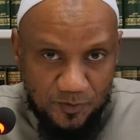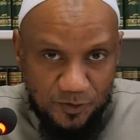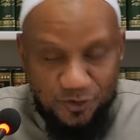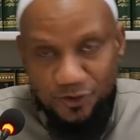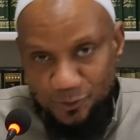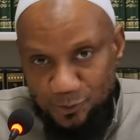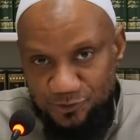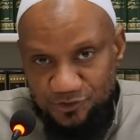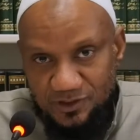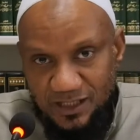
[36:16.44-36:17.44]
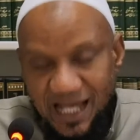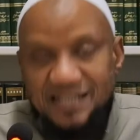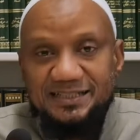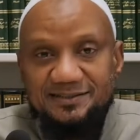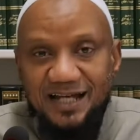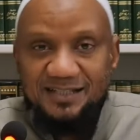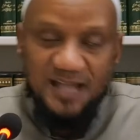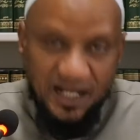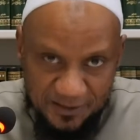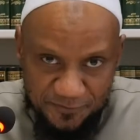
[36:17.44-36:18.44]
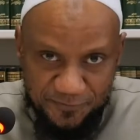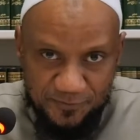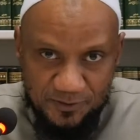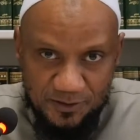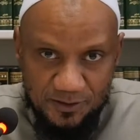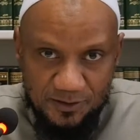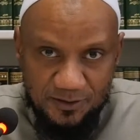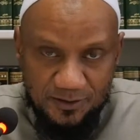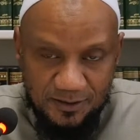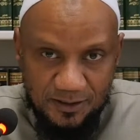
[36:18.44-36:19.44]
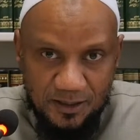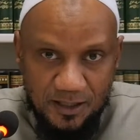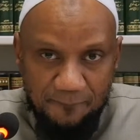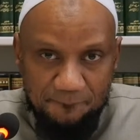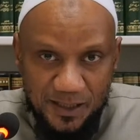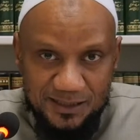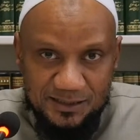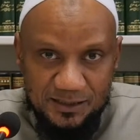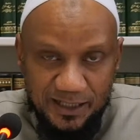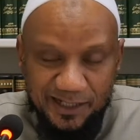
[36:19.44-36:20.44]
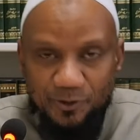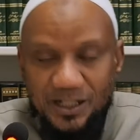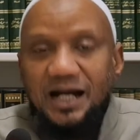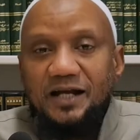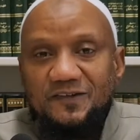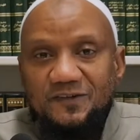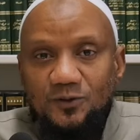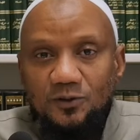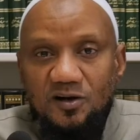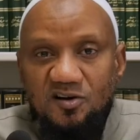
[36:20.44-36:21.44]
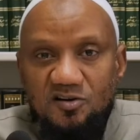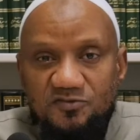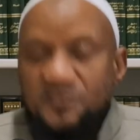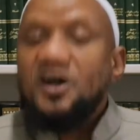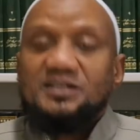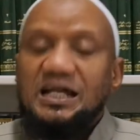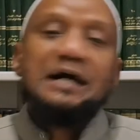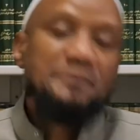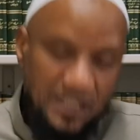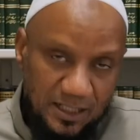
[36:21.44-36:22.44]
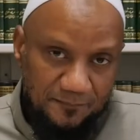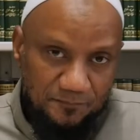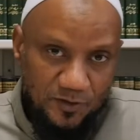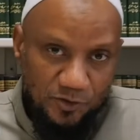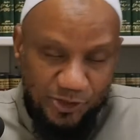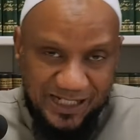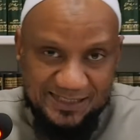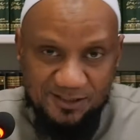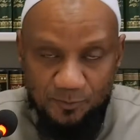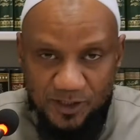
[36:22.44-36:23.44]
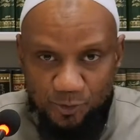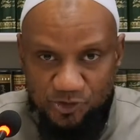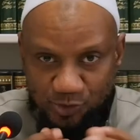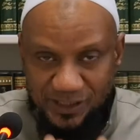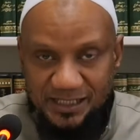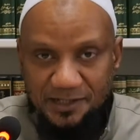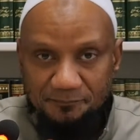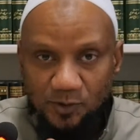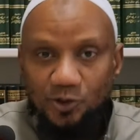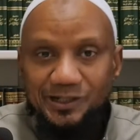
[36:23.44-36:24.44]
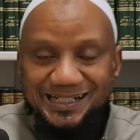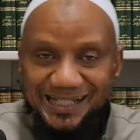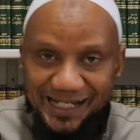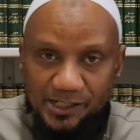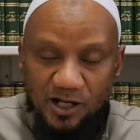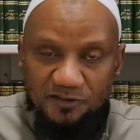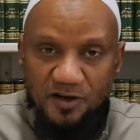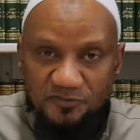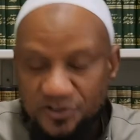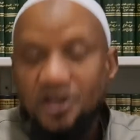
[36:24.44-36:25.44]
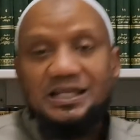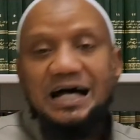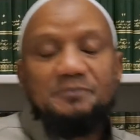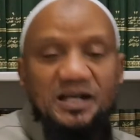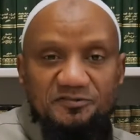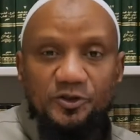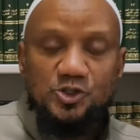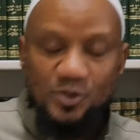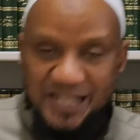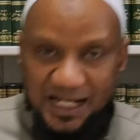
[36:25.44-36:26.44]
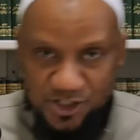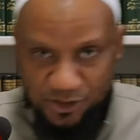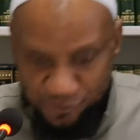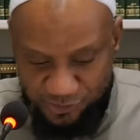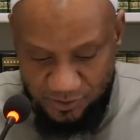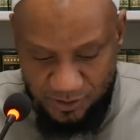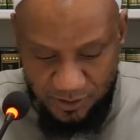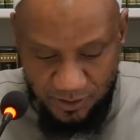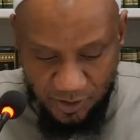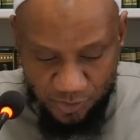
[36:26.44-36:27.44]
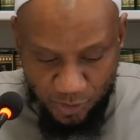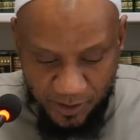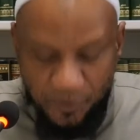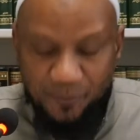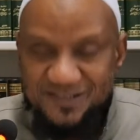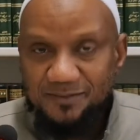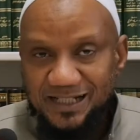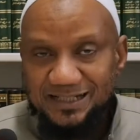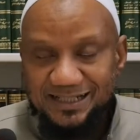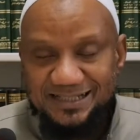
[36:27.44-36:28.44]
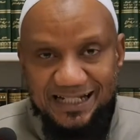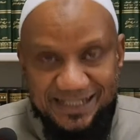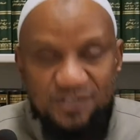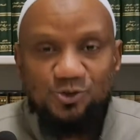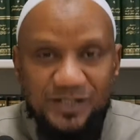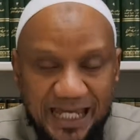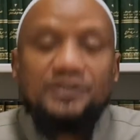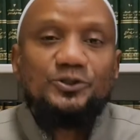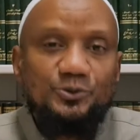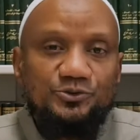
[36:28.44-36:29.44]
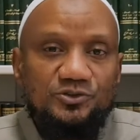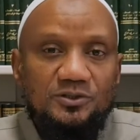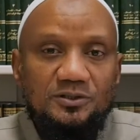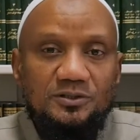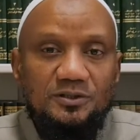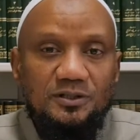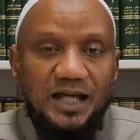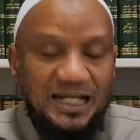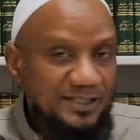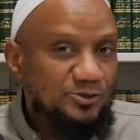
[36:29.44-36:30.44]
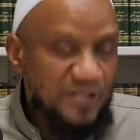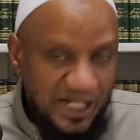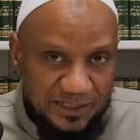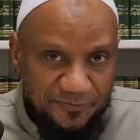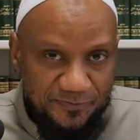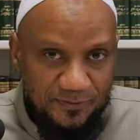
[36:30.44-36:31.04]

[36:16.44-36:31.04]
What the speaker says: to use hadith ad-da'if, but in regards to fadal al-amal. So they can somewhat restrict it more in the area of fadal al-amal, virtuous actions. So the permissibility is that yes, you can use hadith da'if